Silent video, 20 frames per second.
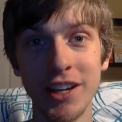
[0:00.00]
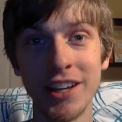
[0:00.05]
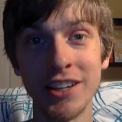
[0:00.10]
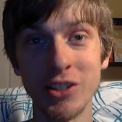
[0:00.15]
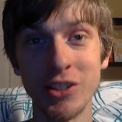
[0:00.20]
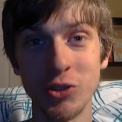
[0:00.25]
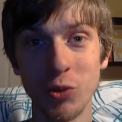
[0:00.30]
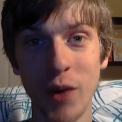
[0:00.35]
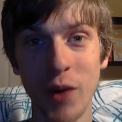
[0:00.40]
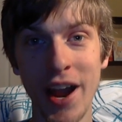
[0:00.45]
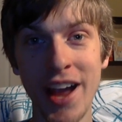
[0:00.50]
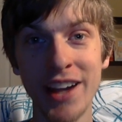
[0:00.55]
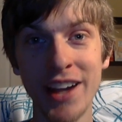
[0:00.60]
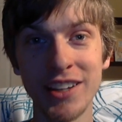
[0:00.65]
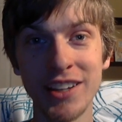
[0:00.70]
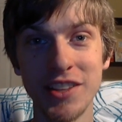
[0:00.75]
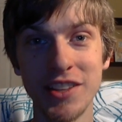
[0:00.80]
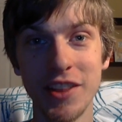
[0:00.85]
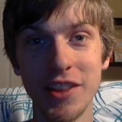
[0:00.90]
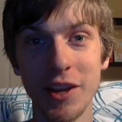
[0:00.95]
It
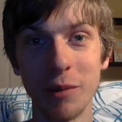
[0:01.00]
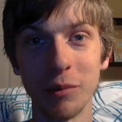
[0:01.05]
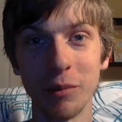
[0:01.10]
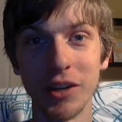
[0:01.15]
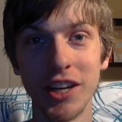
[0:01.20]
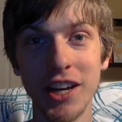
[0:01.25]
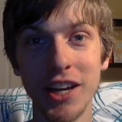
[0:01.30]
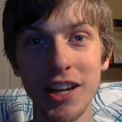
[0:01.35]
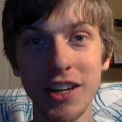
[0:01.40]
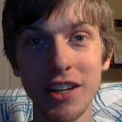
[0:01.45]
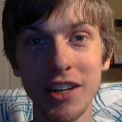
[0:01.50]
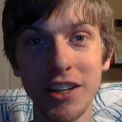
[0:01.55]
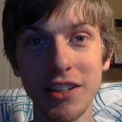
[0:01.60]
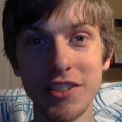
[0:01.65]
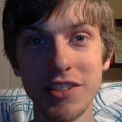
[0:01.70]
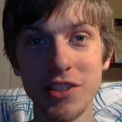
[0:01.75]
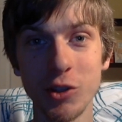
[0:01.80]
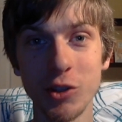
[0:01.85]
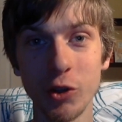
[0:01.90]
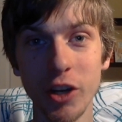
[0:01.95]
dragged them, kicking
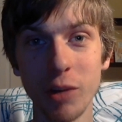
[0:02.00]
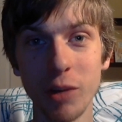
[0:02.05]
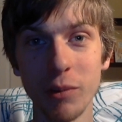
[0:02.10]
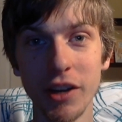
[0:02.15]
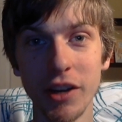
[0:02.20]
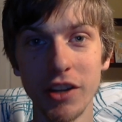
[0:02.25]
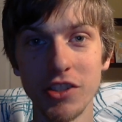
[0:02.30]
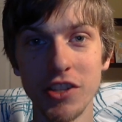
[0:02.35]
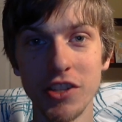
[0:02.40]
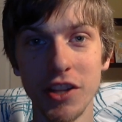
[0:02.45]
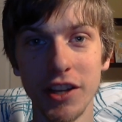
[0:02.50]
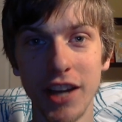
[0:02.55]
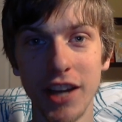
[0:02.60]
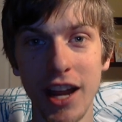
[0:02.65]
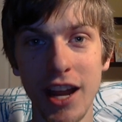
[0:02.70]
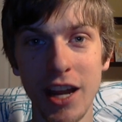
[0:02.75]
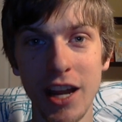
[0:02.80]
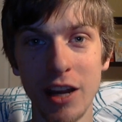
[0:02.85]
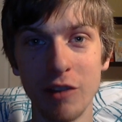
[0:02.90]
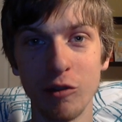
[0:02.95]
and screaming, to the
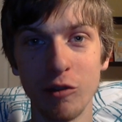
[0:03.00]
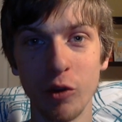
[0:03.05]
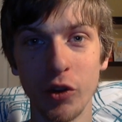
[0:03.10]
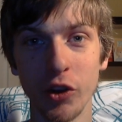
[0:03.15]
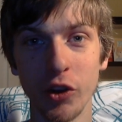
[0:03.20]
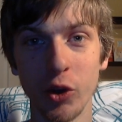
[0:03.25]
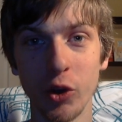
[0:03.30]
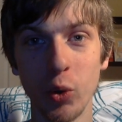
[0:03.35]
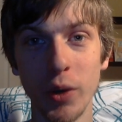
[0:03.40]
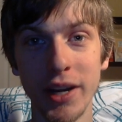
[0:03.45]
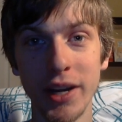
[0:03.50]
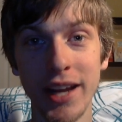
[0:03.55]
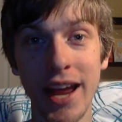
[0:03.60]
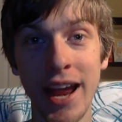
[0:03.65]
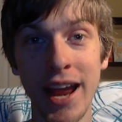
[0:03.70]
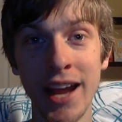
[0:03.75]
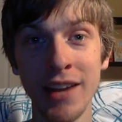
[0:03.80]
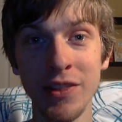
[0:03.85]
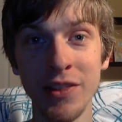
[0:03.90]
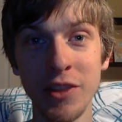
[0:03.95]
cave where the queen
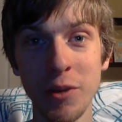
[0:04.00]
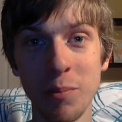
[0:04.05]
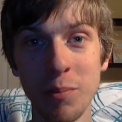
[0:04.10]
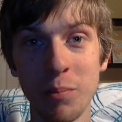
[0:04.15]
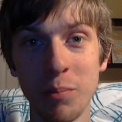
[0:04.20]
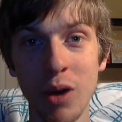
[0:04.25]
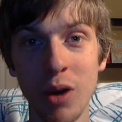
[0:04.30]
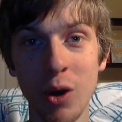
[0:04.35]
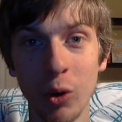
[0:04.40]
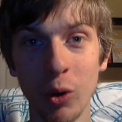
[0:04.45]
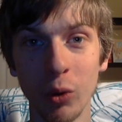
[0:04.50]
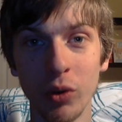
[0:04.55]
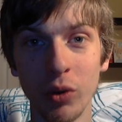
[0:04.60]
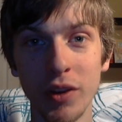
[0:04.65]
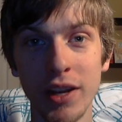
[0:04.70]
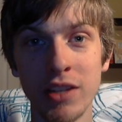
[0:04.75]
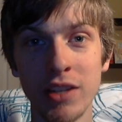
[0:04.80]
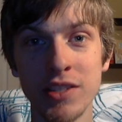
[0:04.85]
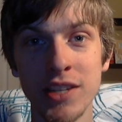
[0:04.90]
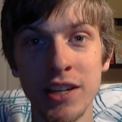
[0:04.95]
ate them
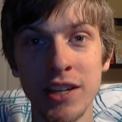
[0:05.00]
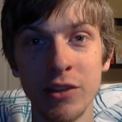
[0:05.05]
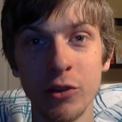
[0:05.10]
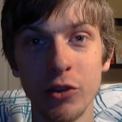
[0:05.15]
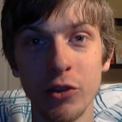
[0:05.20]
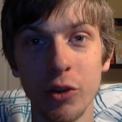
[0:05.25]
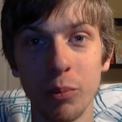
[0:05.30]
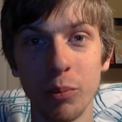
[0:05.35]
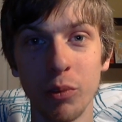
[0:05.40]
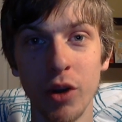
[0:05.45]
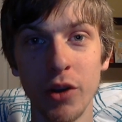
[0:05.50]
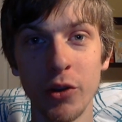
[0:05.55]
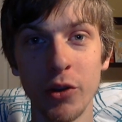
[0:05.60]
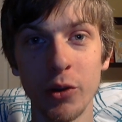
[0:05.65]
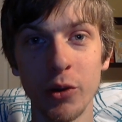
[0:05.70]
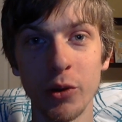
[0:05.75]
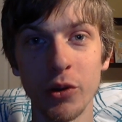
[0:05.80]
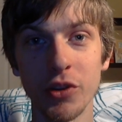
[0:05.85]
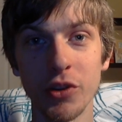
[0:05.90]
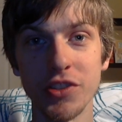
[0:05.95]
both as either the
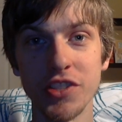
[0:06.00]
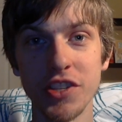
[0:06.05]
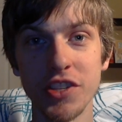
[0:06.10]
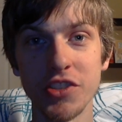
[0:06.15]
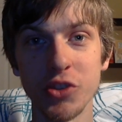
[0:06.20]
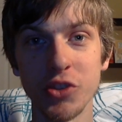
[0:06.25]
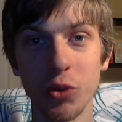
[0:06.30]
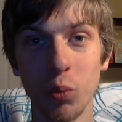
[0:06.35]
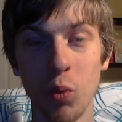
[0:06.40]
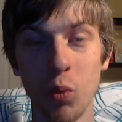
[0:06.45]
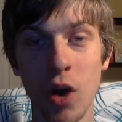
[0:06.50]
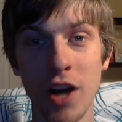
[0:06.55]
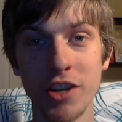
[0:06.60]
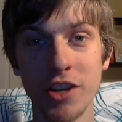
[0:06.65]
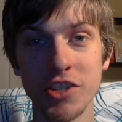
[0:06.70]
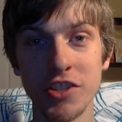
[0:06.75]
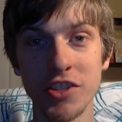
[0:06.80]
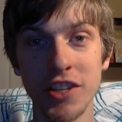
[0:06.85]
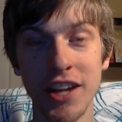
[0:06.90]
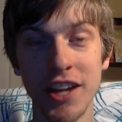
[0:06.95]
brother or the sister
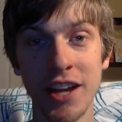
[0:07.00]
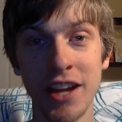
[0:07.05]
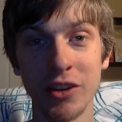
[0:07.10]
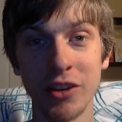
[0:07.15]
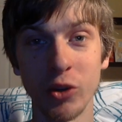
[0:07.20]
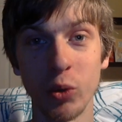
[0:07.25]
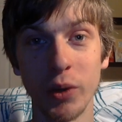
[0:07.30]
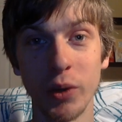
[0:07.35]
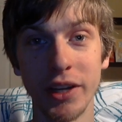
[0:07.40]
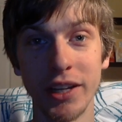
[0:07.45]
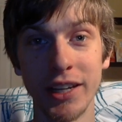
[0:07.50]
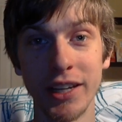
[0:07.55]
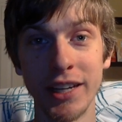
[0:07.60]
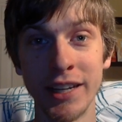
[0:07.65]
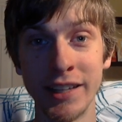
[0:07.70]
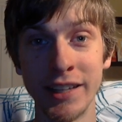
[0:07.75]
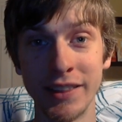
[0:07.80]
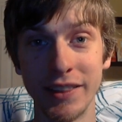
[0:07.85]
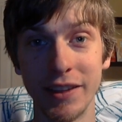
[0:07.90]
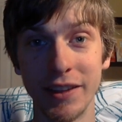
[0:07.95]
watched the ant queen
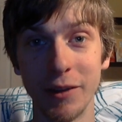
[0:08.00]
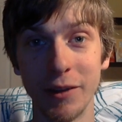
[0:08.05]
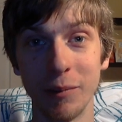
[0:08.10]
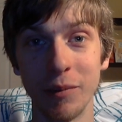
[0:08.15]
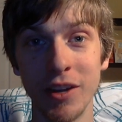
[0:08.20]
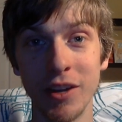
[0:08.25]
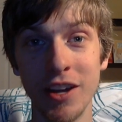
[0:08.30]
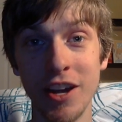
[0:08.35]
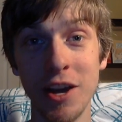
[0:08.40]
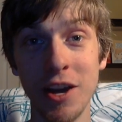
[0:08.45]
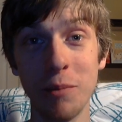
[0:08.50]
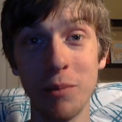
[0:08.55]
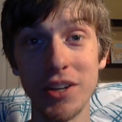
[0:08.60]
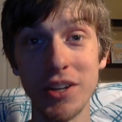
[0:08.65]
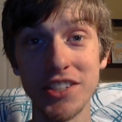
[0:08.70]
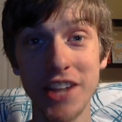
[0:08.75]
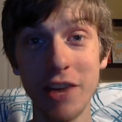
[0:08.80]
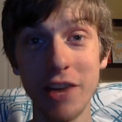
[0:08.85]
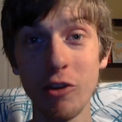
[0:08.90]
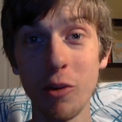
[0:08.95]
eat them.
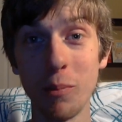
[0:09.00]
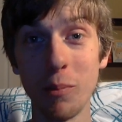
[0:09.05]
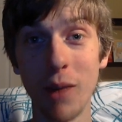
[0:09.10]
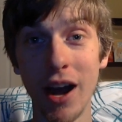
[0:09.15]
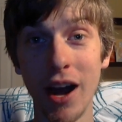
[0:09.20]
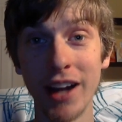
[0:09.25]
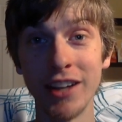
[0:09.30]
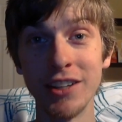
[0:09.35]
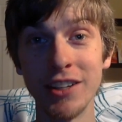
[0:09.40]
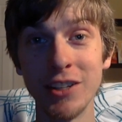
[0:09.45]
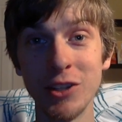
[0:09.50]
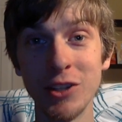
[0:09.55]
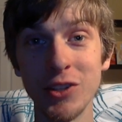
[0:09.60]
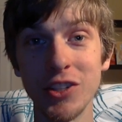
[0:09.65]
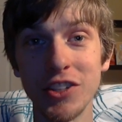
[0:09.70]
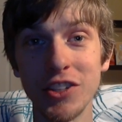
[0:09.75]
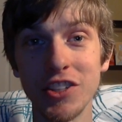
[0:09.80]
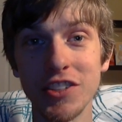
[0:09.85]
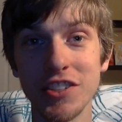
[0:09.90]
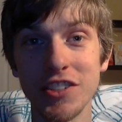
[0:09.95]
Must I remind you
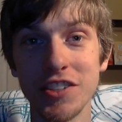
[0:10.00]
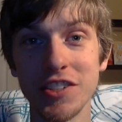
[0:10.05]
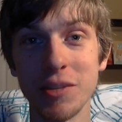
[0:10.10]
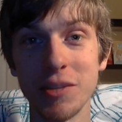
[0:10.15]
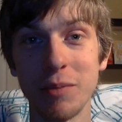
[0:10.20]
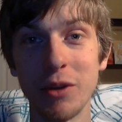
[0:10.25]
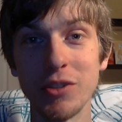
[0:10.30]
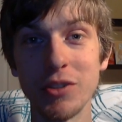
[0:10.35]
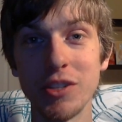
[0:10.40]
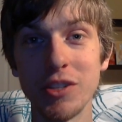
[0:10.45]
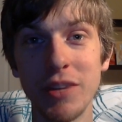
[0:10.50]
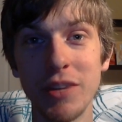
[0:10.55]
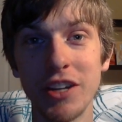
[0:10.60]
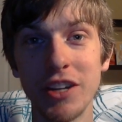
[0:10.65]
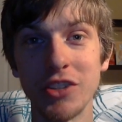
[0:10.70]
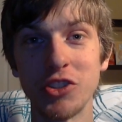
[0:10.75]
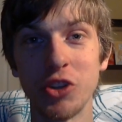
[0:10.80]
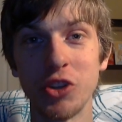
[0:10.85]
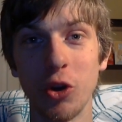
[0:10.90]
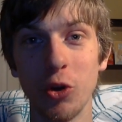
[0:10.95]
that this is supposed to be
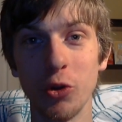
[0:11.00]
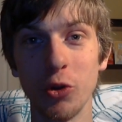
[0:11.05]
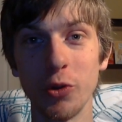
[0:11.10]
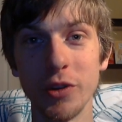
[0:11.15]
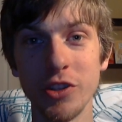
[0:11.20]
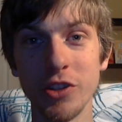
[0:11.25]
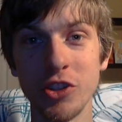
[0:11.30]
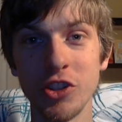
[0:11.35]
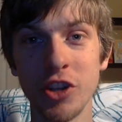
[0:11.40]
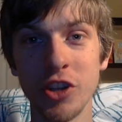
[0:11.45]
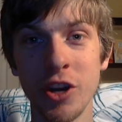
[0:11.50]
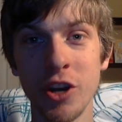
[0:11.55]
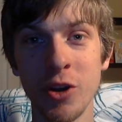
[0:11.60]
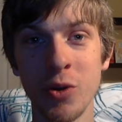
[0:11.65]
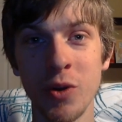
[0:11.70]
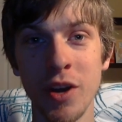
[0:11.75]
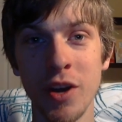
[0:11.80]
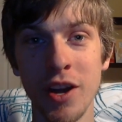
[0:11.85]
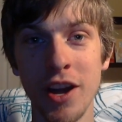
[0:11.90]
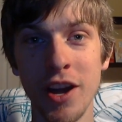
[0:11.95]
a children's
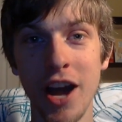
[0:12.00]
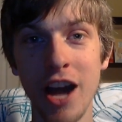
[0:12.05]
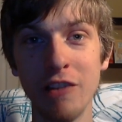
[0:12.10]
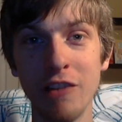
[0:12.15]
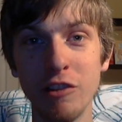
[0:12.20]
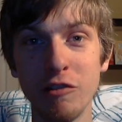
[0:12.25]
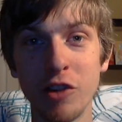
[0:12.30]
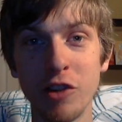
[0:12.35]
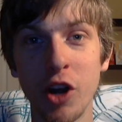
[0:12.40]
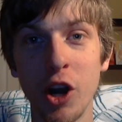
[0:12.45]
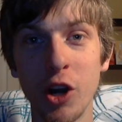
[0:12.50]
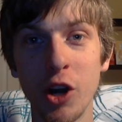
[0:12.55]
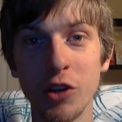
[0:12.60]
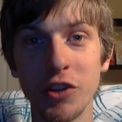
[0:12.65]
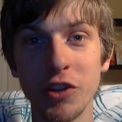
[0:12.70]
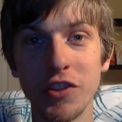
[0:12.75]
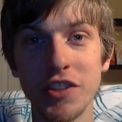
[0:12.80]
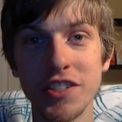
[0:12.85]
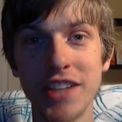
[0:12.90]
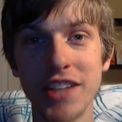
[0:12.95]
show? I've even
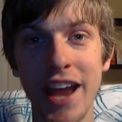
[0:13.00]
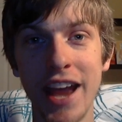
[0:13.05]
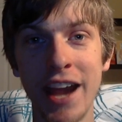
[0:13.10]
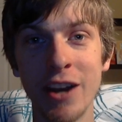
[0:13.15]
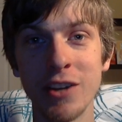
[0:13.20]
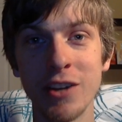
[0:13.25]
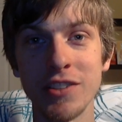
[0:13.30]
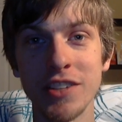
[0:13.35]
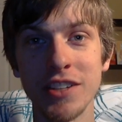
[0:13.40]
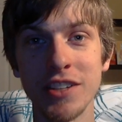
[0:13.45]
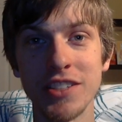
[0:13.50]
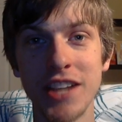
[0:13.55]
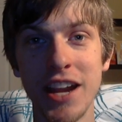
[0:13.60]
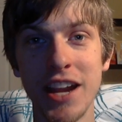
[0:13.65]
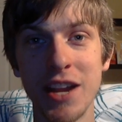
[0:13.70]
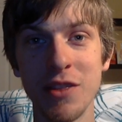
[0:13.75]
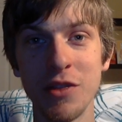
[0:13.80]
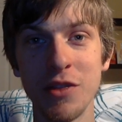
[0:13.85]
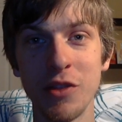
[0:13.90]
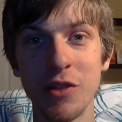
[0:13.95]
heard that this airs at
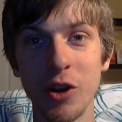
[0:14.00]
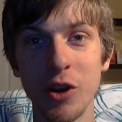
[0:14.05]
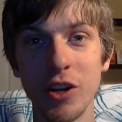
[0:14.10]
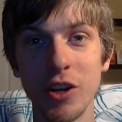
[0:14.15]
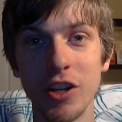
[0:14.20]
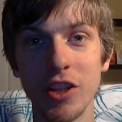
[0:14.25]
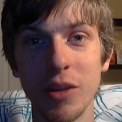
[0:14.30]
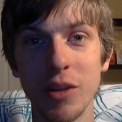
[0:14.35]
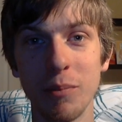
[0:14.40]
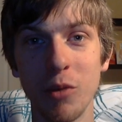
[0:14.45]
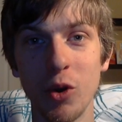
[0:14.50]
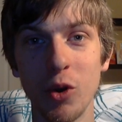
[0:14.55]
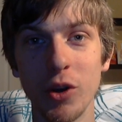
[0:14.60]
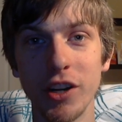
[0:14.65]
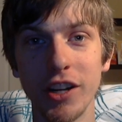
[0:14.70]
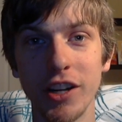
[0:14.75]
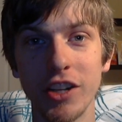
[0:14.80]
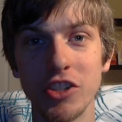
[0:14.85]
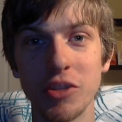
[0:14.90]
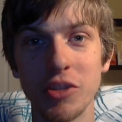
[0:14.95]
10:30 in the
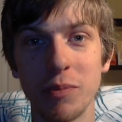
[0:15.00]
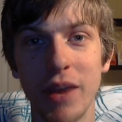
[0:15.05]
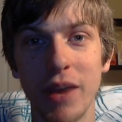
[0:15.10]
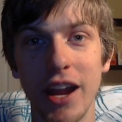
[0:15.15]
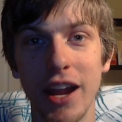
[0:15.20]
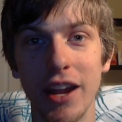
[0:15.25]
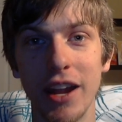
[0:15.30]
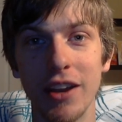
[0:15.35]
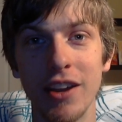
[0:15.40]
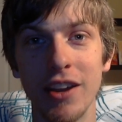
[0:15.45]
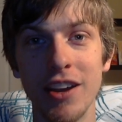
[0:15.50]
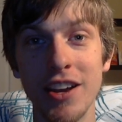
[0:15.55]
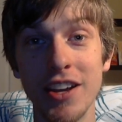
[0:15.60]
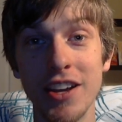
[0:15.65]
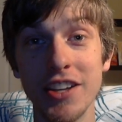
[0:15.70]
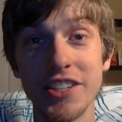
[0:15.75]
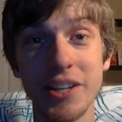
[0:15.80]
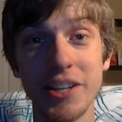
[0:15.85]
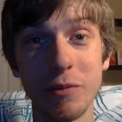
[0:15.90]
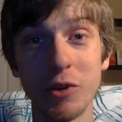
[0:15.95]
morning in Japan.
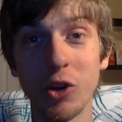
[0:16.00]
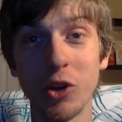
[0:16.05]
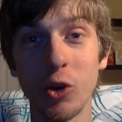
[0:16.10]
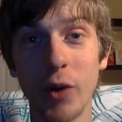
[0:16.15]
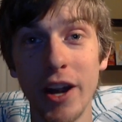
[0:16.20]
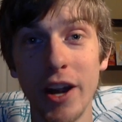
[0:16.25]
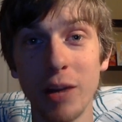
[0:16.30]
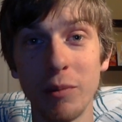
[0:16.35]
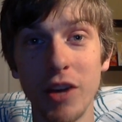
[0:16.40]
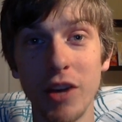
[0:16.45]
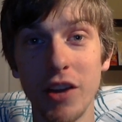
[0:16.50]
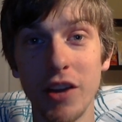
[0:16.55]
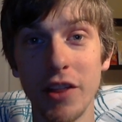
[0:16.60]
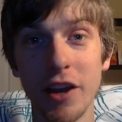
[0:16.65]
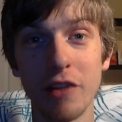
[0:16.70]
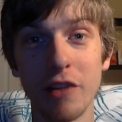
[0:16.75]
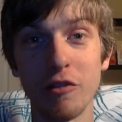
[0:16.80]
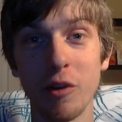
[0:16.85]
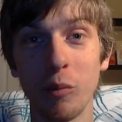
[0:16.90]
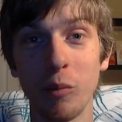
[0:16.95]
Someone correct me on
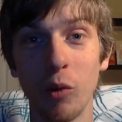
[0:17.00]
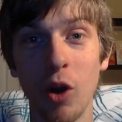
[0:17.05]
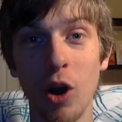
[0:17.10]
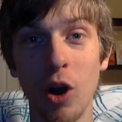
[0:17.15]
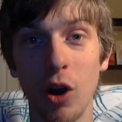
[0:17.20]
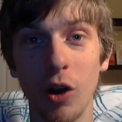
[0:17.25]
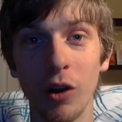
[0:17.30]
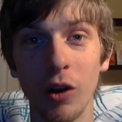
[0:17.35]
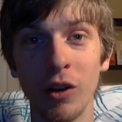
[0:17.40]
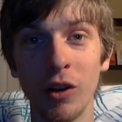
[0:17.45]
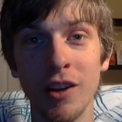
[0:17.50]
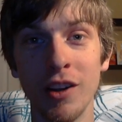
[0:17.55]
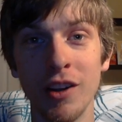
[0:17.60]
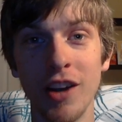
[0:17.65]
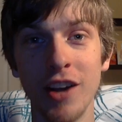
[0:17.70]
that if I'm wrong.